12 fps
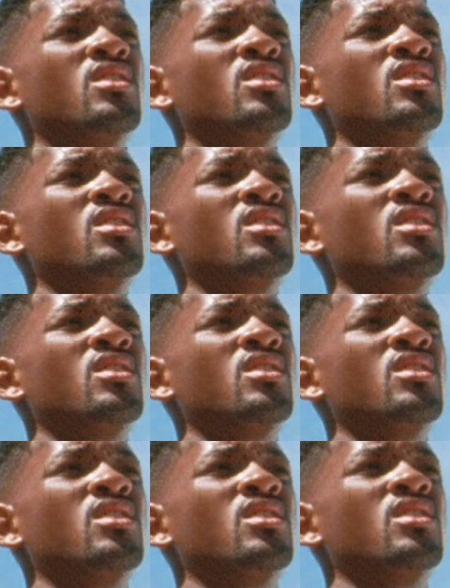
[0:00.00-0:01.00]

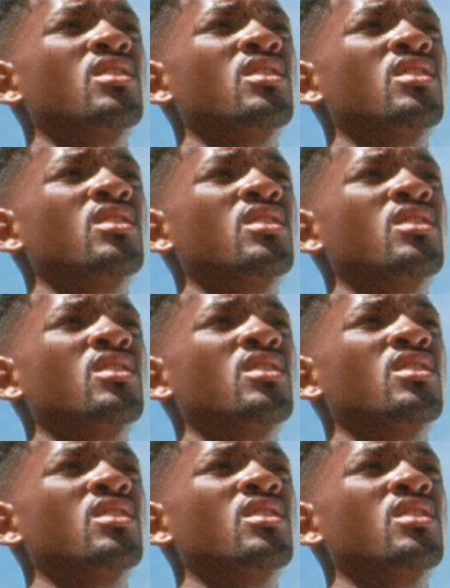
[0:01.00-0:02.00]

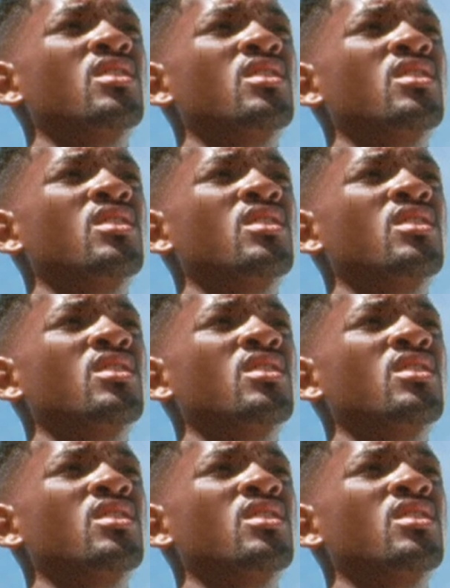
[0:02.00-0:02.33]
The person shown says nothing.